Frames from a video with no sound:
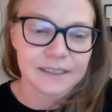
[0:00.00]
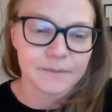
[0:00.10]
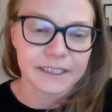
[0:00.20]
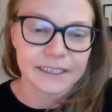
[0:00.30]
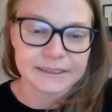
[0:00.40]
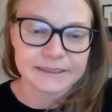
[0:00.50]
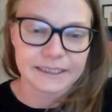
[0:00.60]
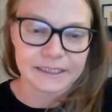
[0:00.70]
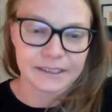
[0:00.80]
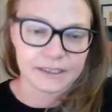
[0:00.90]
some links
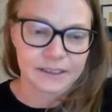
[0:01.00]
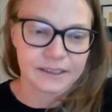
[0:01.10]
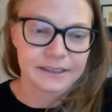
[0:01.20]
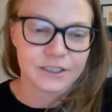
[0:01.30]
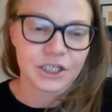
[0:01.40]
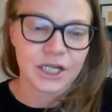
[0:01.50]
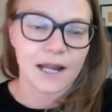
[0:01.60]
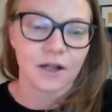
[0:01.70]
in the chat.